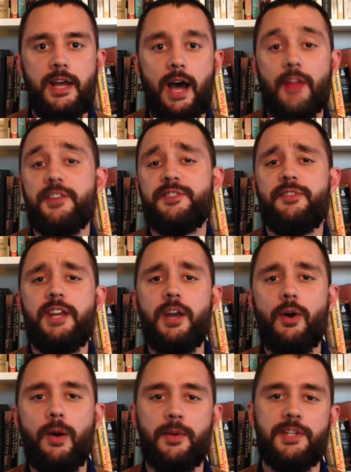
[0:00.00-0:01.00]
On this
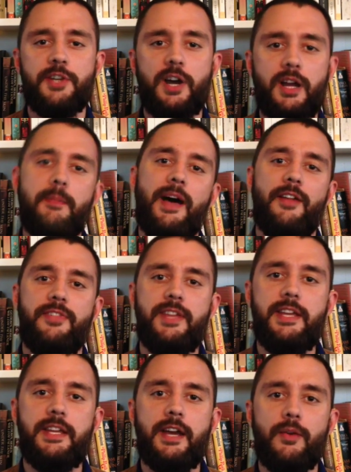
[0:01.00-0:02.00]
video, I want to talk about
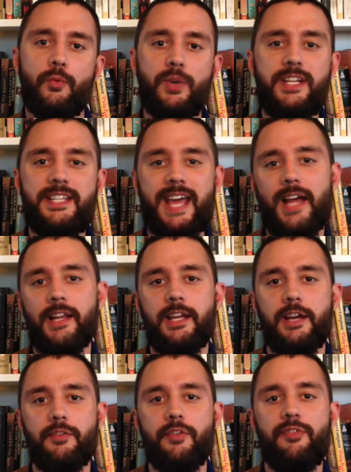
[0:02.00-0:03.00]
the
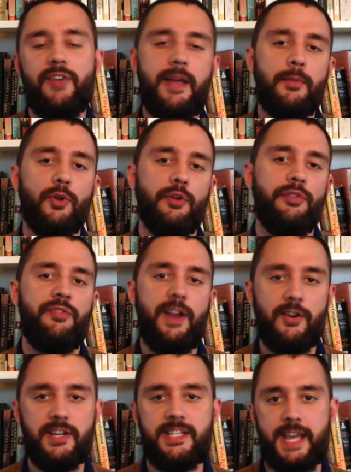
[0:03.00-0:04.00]
retelling of a fable or
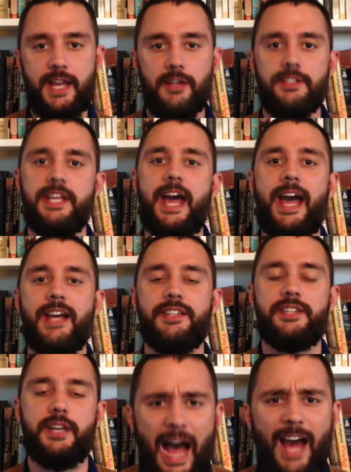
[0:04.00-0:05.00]
fairy tale
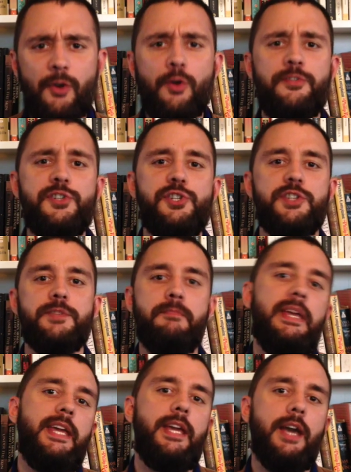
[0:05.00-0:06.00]
task. I don't know if it's just
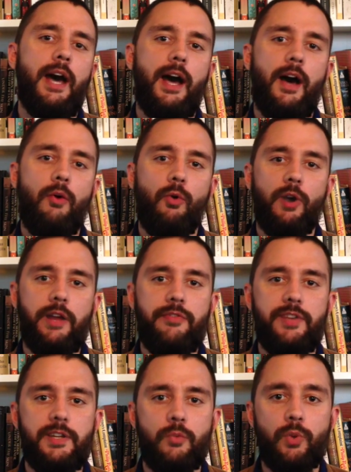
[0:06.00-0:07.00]
me or
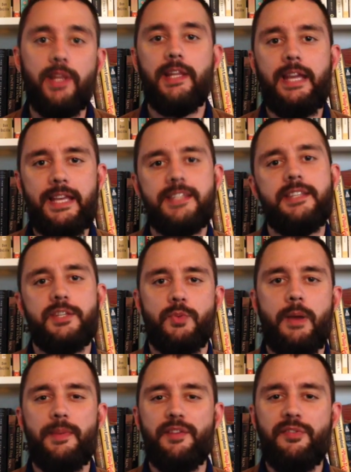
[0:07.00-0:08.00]
if it really is
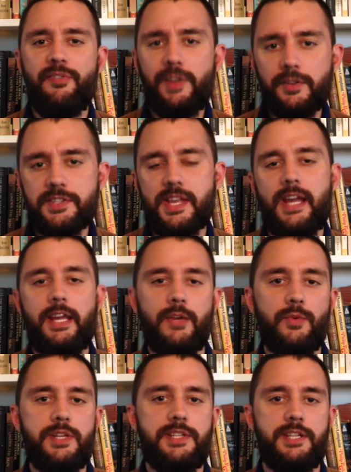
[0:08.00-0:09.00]
this way, but it feels like
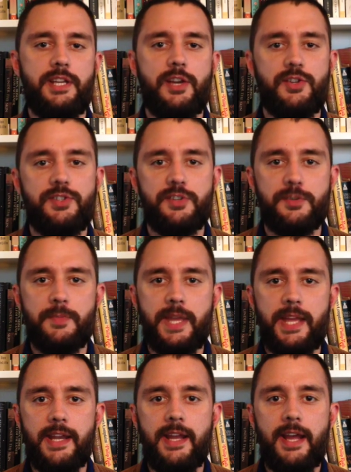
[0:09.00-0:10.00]
in recent years there's
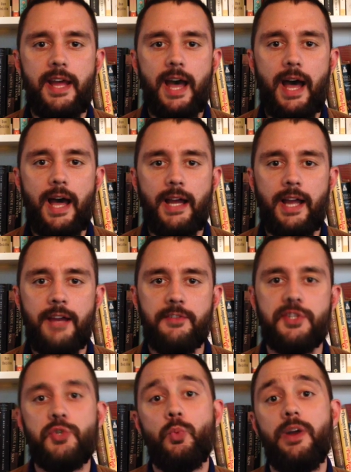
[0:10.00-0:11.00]
been kind
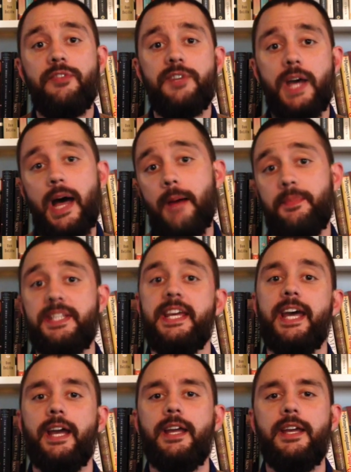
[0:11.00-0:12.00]
of a swift
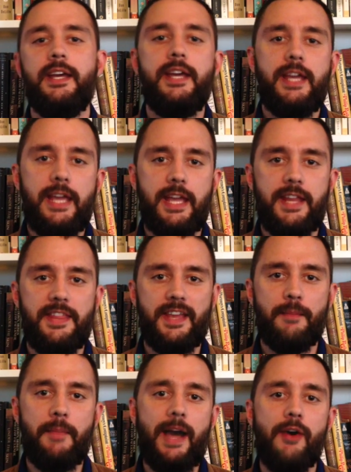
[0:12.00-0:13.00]
uptick in
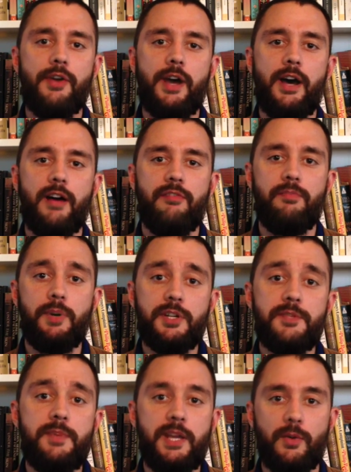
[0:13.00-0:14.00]
the amount of
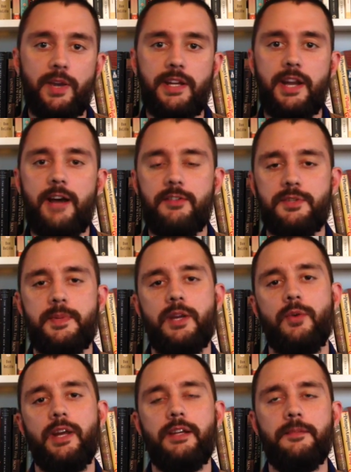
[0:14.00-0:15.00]
books being written, novels
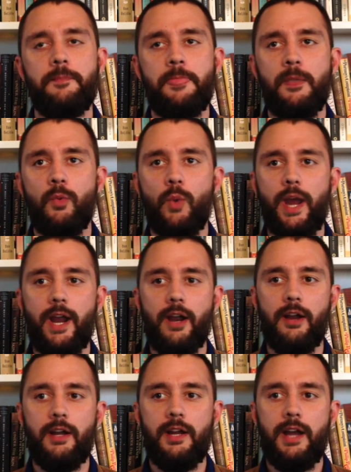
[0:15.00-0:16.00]
being written,
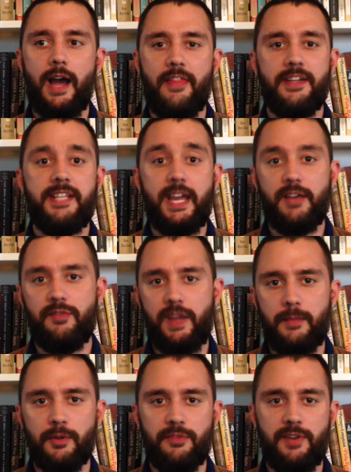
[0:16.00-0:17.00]
where they take a
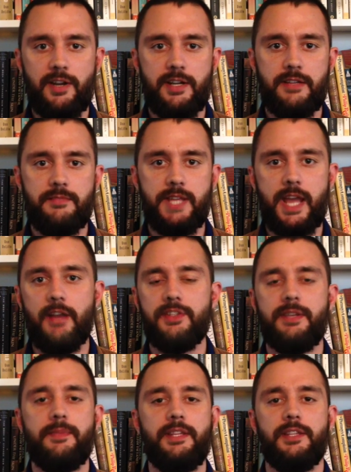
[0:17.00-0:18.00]
fable or fairy tale,
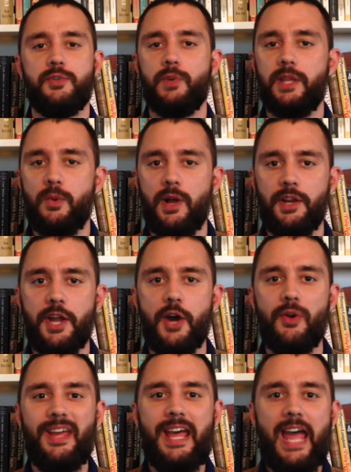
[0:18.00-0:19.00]
something that's really well
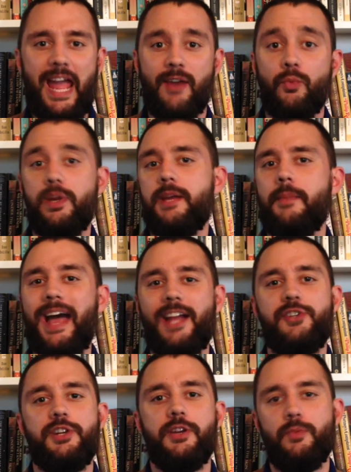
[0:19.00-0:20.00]
known, and
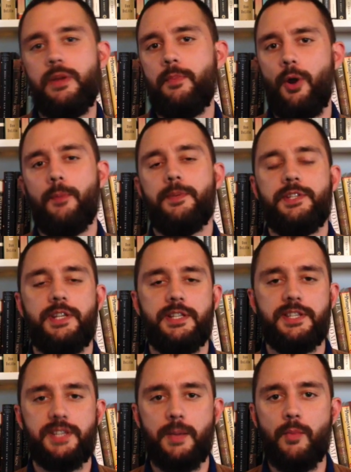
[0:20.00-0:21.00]
reimagine it, repurpose it
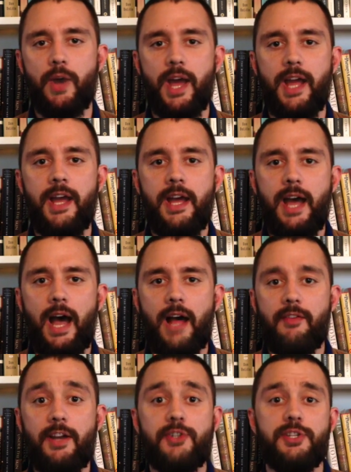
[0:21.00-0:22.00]
in some way.
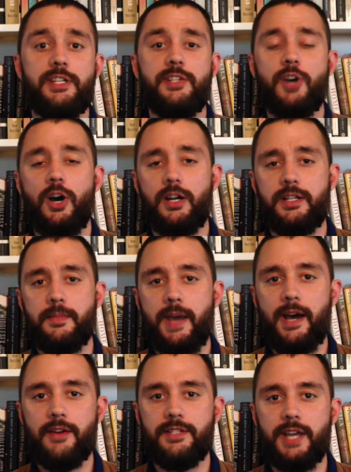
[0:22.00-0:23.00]
I've actually talked
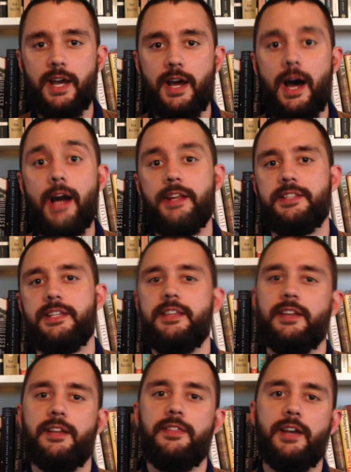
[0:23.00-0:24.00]
about Odyssey,
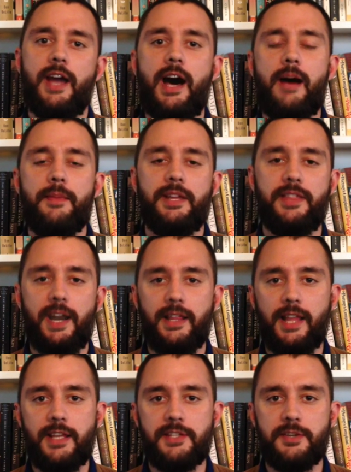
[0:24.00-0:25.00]
the comic that I
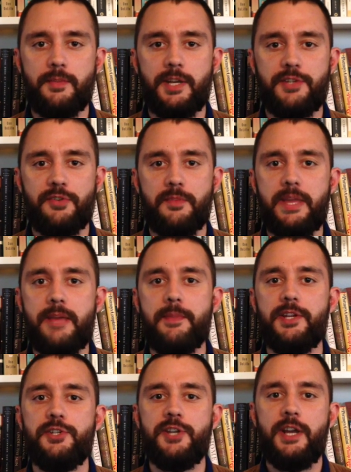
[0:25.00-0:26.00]
like so much from
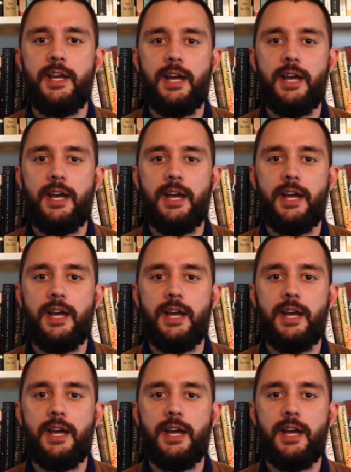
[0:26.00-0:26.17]
Image.